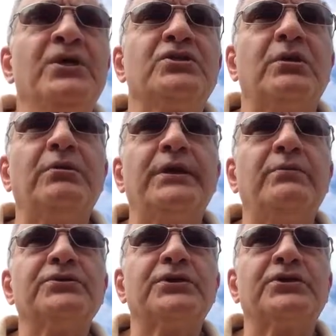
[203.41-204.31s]
So it
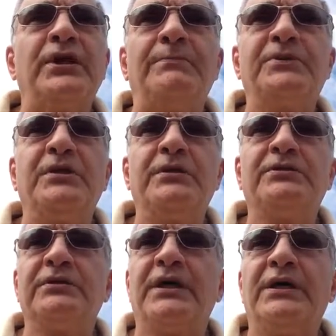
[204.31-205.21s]
was
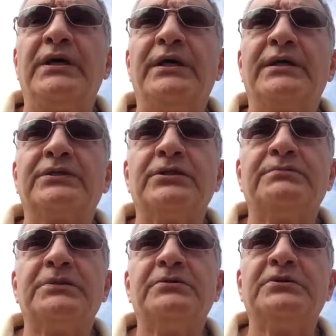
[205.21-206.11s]
accepted, denied,
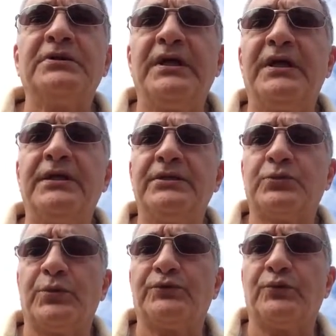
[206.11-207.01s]
accepted, denied.
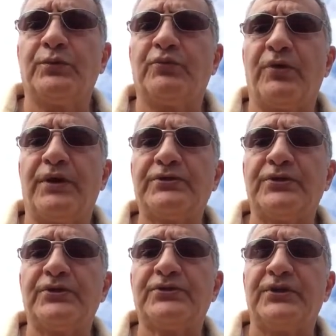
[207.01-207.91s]
This went through a
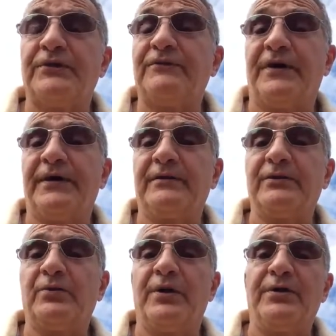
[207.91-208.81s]
process. Then
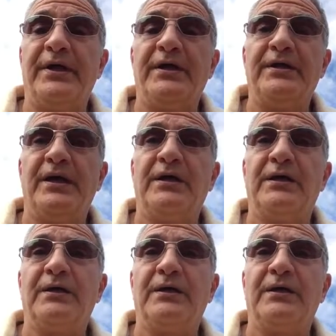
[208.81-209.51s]
finally one day